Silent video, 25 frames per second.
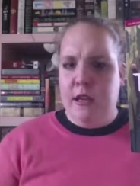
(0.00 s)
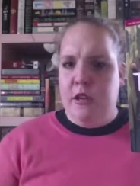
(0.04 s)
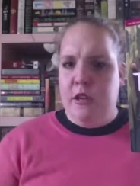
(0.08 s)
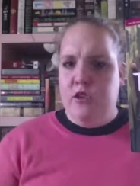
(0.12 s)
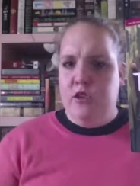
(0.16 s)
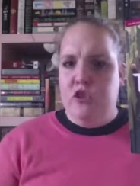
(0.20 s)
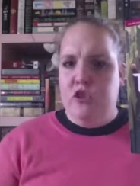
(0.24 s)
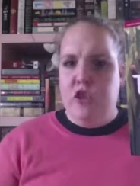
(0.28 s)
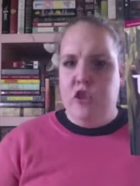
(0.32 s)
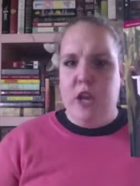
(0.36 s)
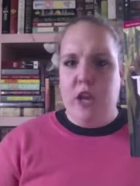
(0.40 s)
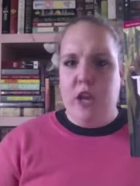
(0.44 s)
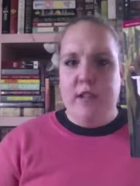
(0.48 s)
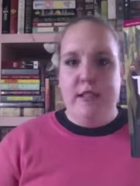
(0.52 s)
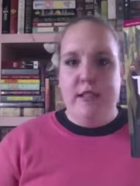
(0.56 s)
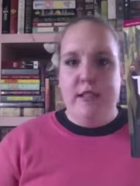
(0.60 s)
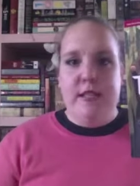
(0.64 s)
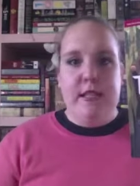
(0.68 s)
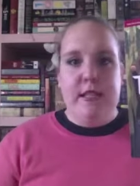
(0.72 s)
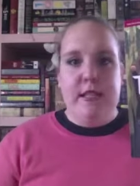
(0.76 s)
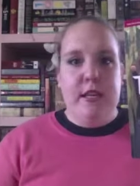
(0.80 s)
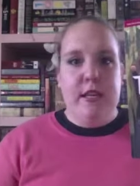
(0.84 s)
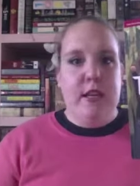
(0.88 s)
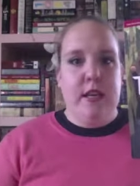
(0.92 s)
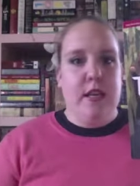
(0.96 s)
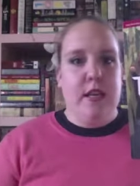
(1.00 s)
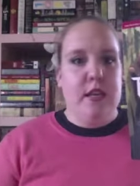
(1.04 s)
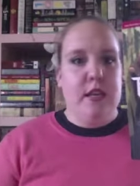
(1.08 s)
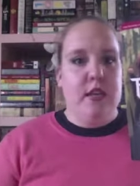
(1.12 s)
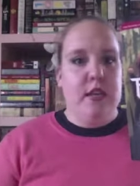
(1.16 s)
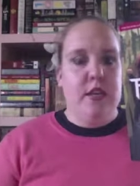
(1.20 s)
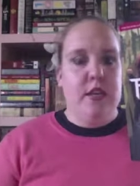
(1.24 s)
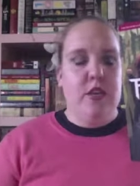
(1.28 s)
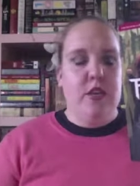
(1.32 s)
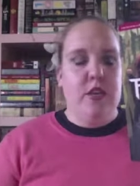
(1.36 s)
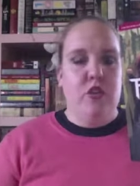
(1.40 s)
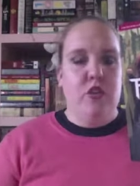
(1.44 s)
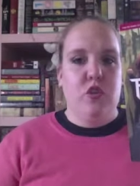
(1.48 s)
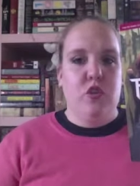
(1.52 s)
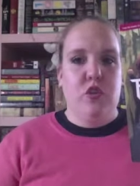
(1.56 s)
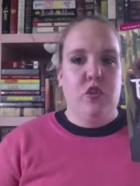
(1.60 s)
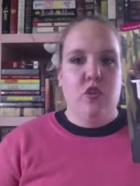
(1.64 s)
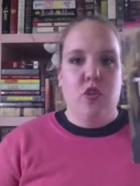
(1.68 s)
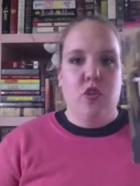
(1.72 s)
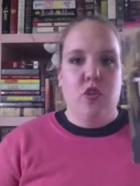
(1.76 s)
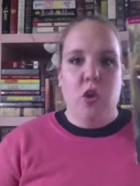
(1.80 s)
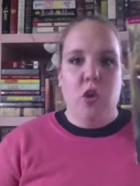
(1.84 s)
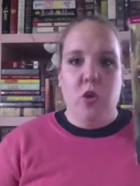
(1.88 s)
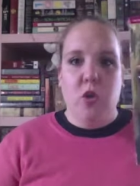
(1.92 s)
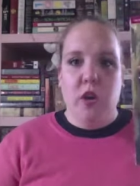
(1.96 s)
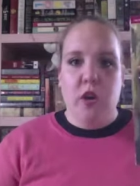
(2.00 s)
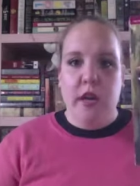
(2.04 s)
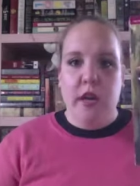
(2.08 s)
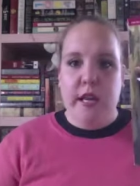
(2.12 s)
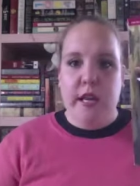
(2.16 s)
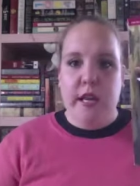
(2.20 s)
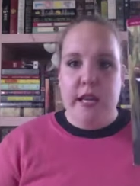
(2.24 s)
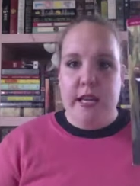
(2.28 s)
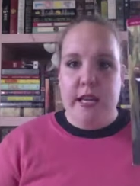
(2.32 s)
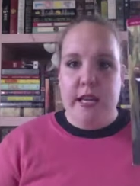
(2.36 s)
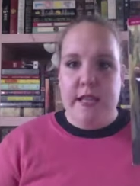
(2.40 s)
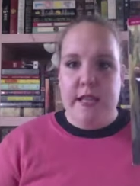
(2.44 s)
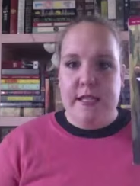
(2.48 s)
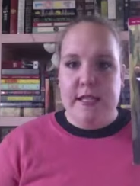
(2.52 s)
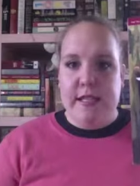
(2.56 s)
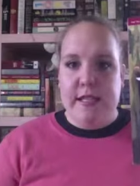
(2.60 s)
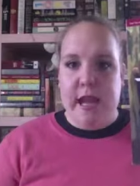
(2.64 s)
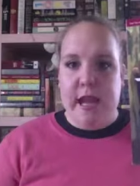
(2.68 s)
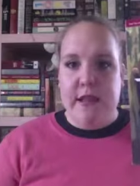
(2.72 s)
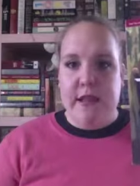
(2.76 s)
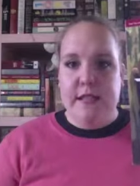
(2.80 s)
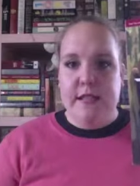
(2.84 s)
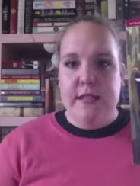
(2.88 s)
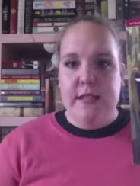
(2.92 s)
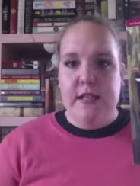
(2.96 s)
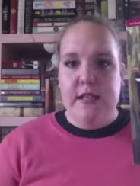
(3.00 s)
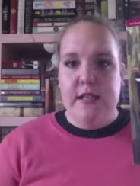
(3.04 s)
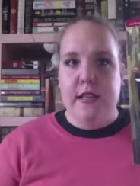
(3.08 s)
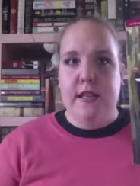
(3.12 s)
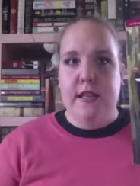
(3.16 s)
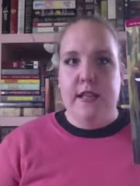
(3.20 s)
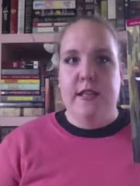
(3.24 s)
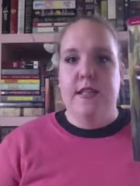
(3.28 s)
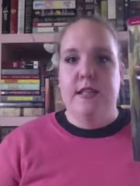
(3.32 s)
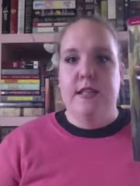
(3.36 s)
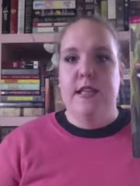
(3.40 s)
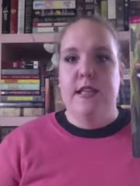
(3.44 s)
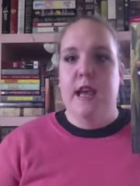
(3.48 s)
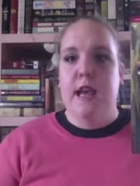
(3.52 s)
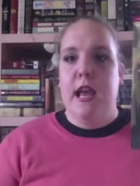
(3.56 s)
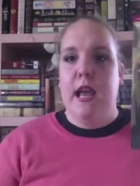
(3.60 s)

just the story is excellent.